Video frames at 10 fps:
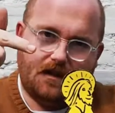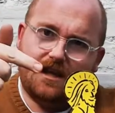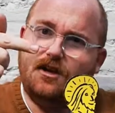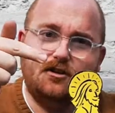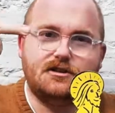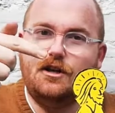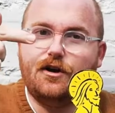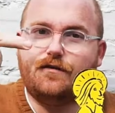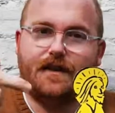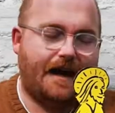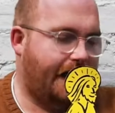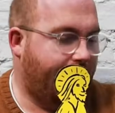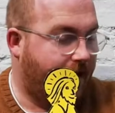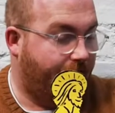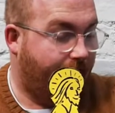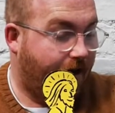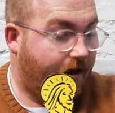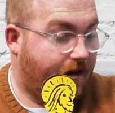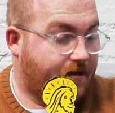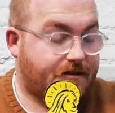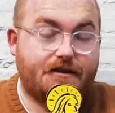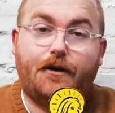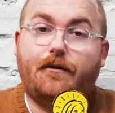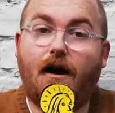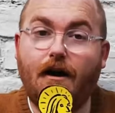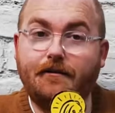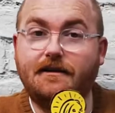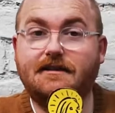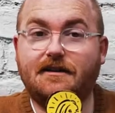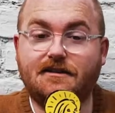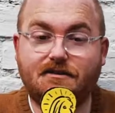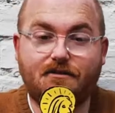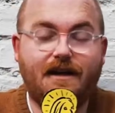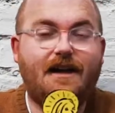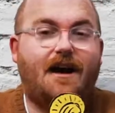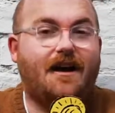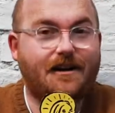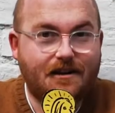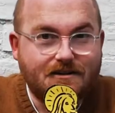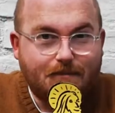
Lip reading: you just look for that halo. So I'm going to tell the story, I'm going to use the